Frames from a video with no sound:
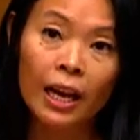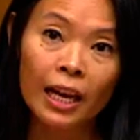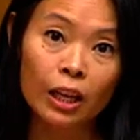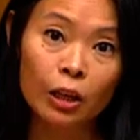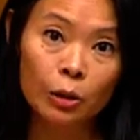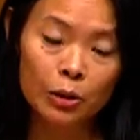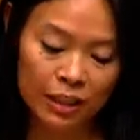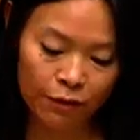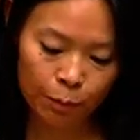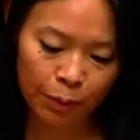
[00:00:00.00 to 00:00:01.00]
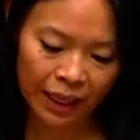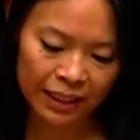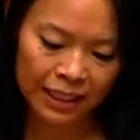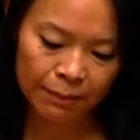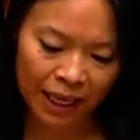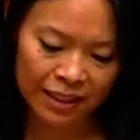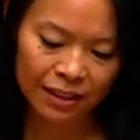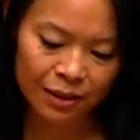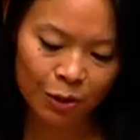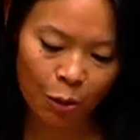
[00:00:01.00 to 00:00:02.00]
inclusive place
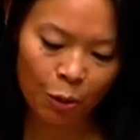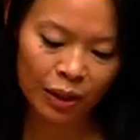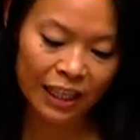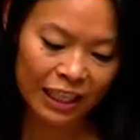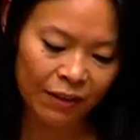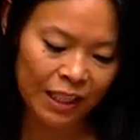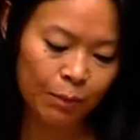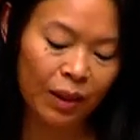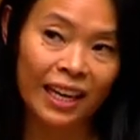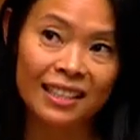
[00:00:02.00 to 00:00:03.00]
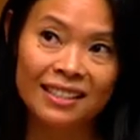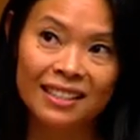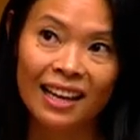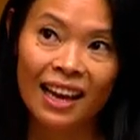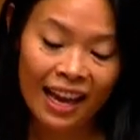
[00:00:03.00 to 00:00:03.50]
spaces called Livy's Place